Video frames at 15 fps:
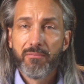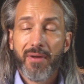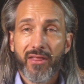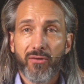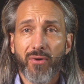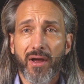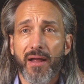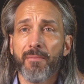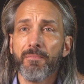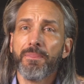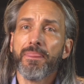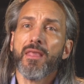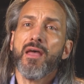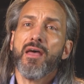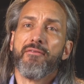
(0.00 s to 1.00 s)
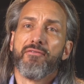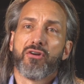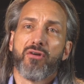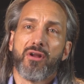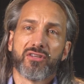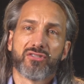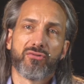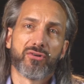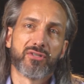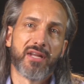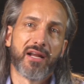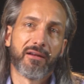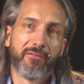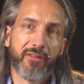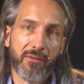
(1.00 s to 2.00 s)
And by the way, if your credit score is
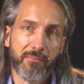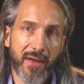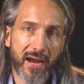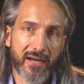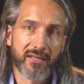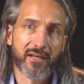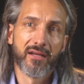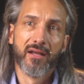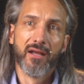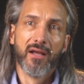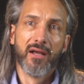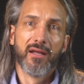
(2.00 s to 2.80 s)
negatively impacted,